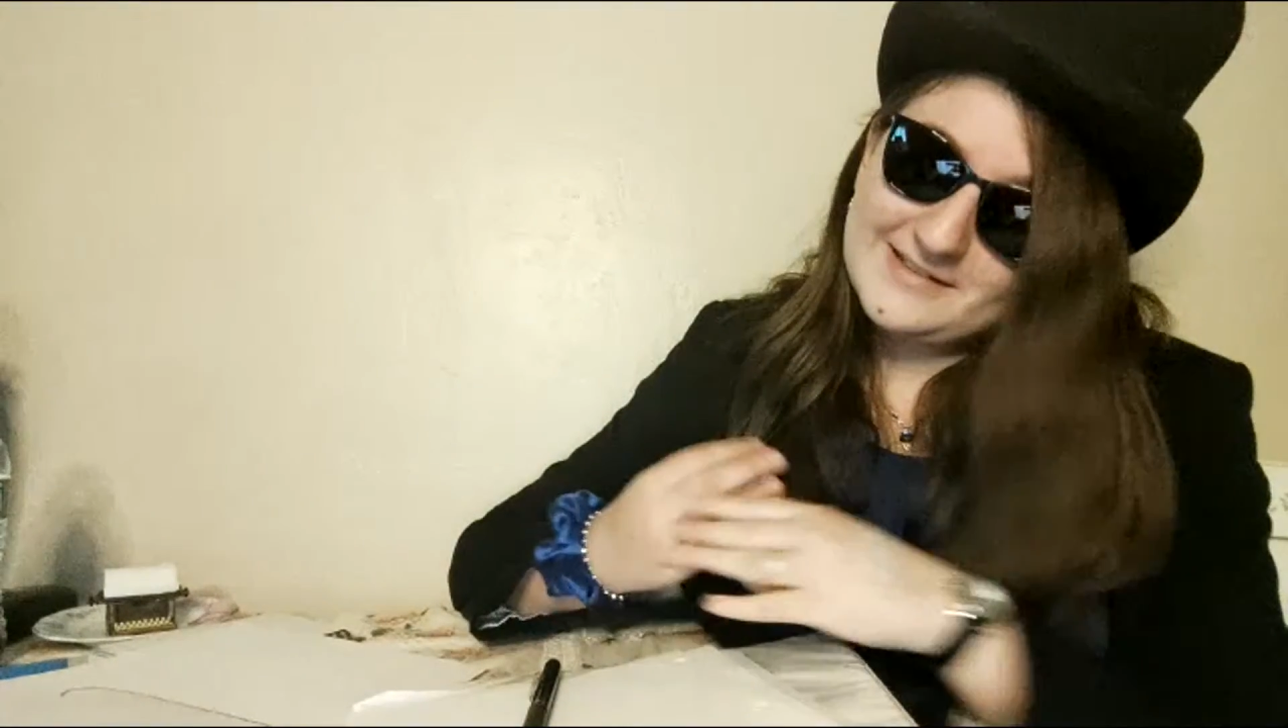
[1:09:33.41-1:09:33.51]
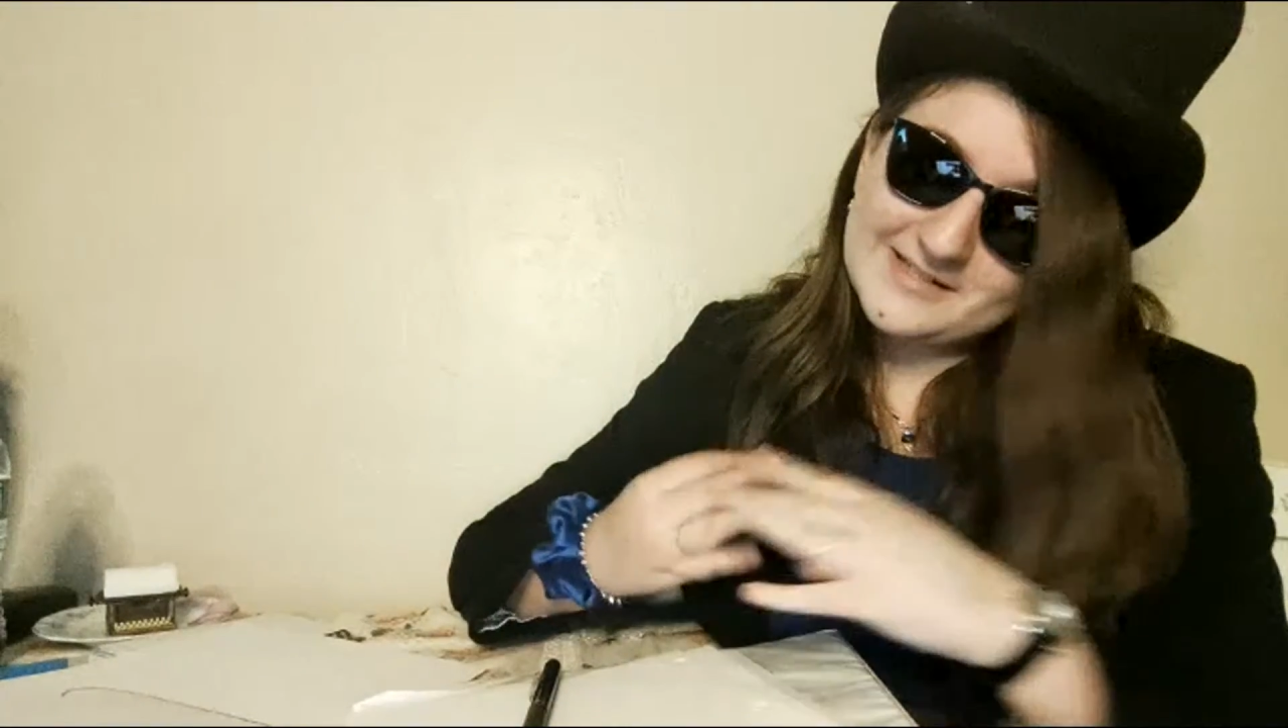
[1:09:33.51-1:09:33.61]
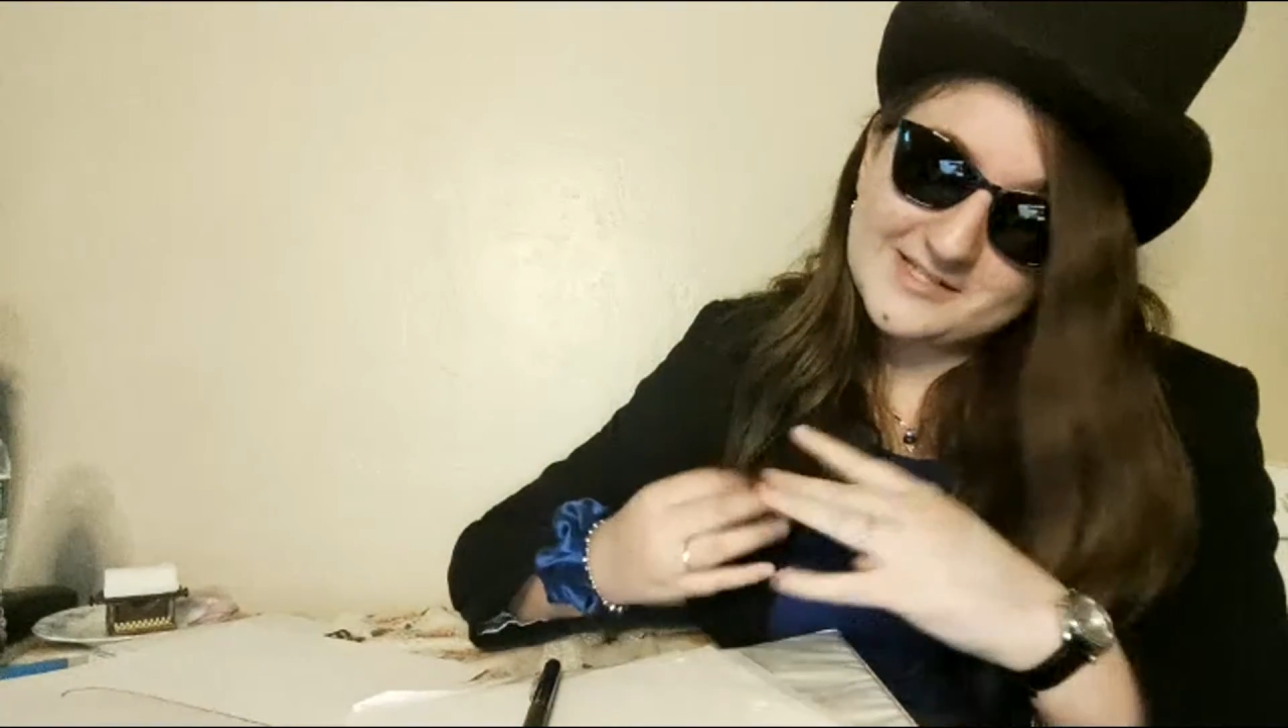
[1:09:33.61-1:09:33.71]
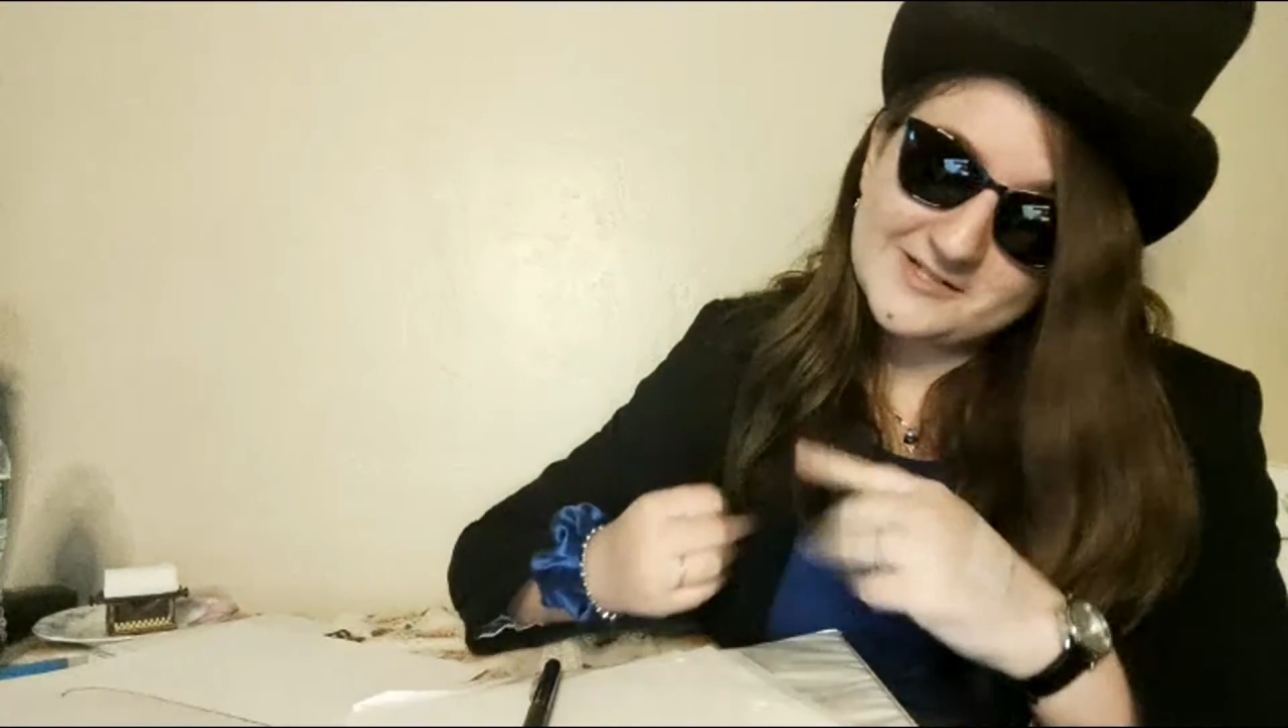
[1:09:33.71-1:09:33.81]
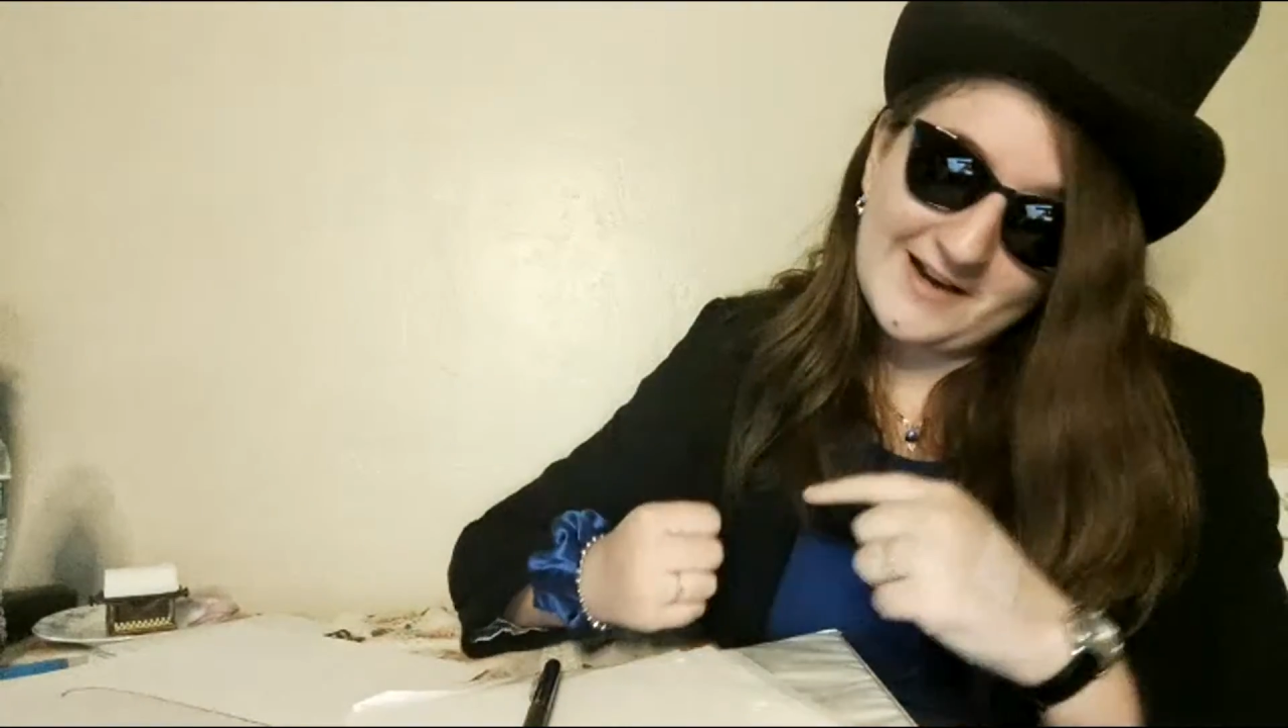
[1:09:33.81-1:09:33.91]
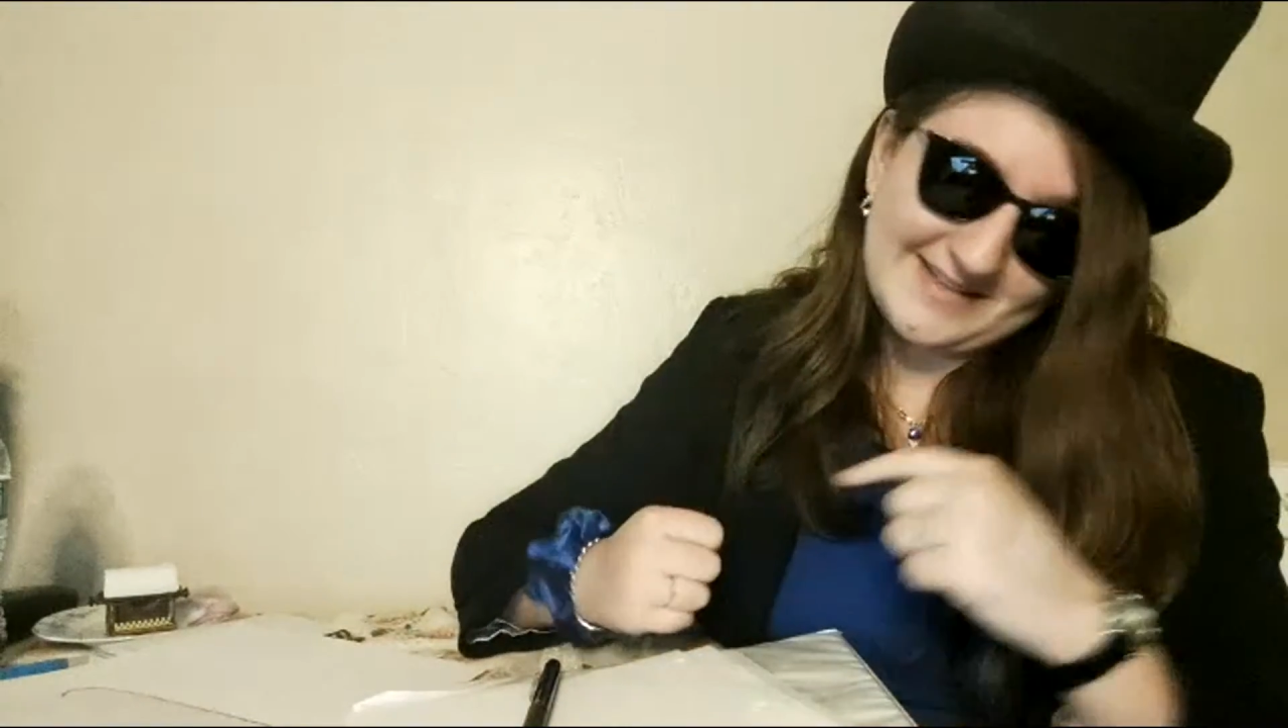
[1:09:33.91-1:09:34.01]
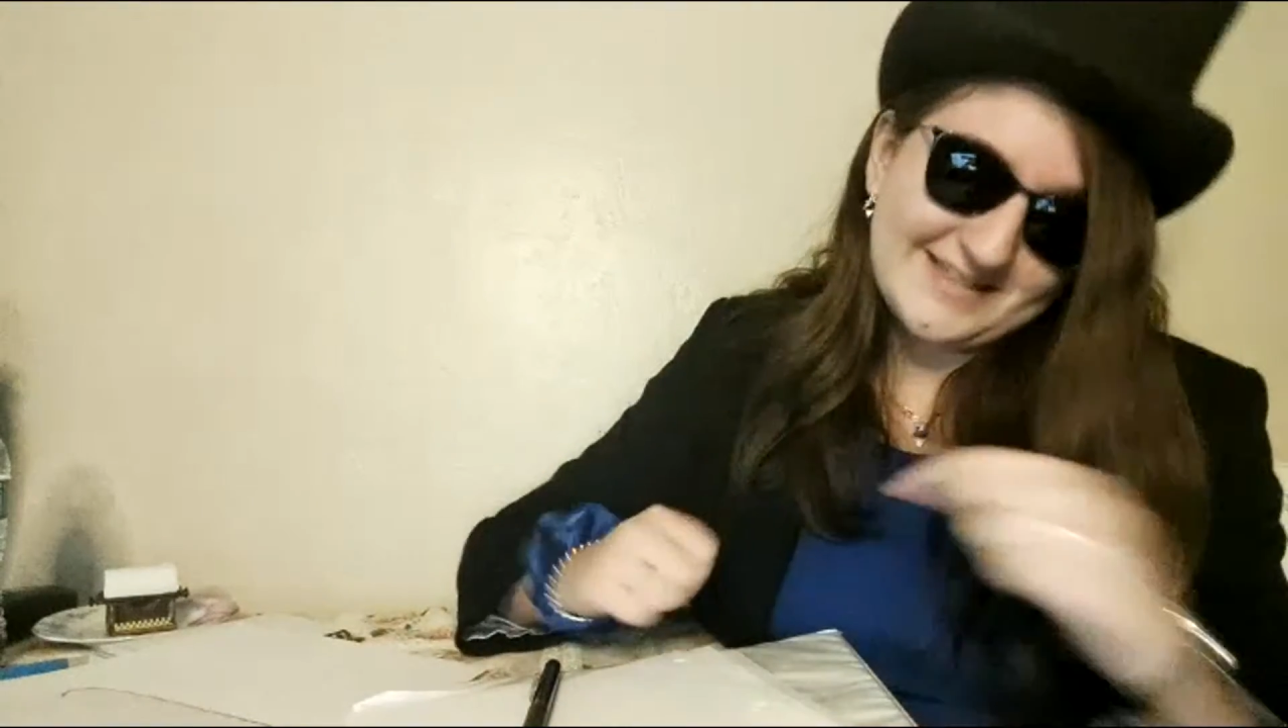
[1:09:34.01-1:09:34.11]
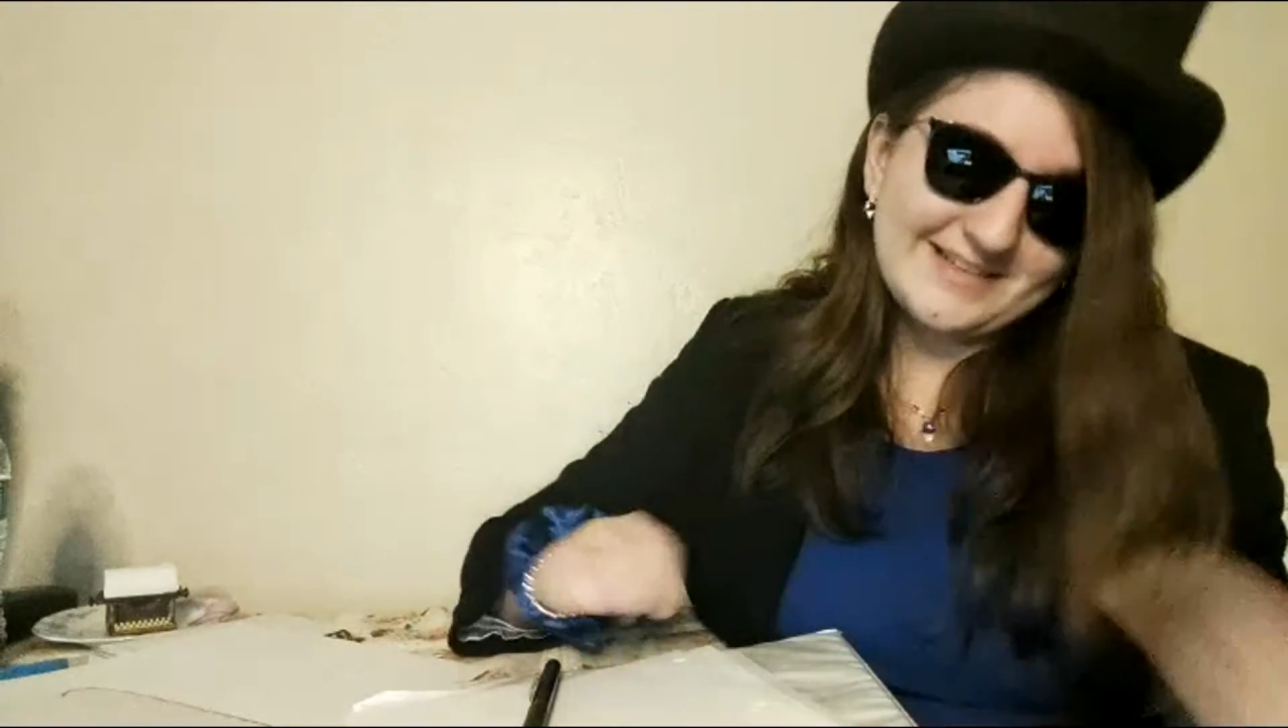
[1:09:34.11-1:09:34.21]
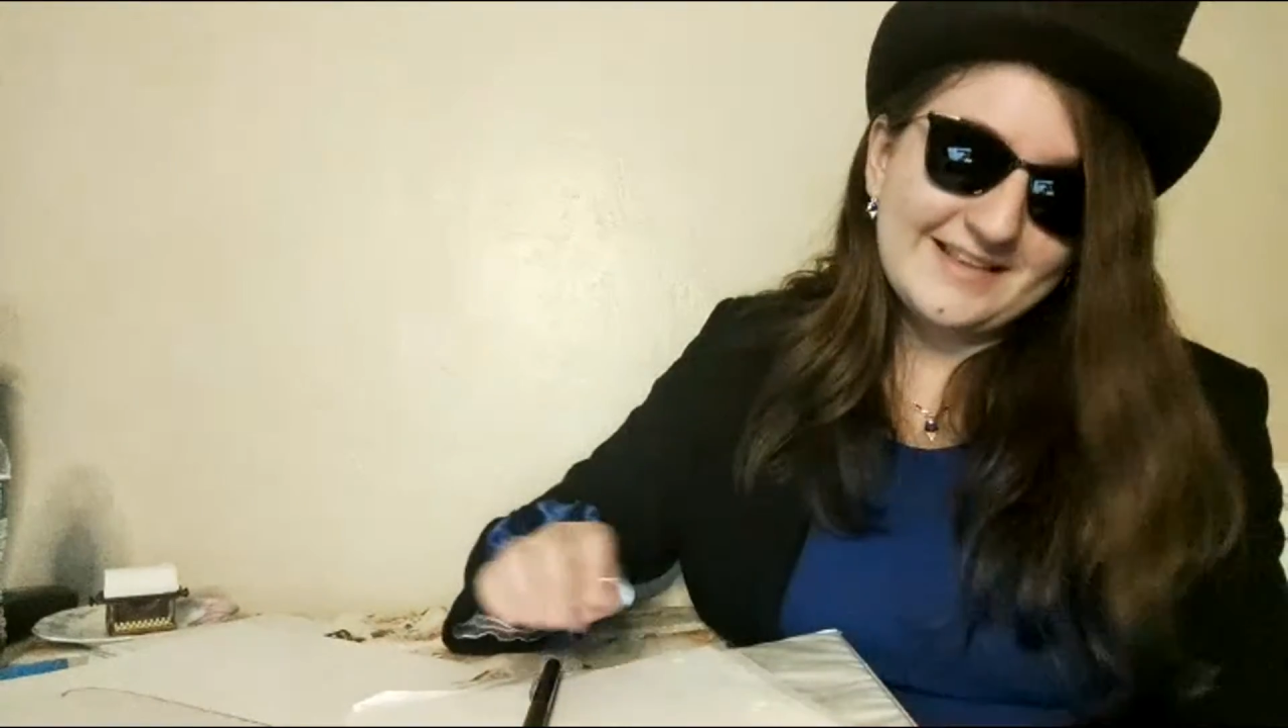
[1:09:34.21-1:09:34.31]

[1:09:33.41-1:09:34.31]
distressing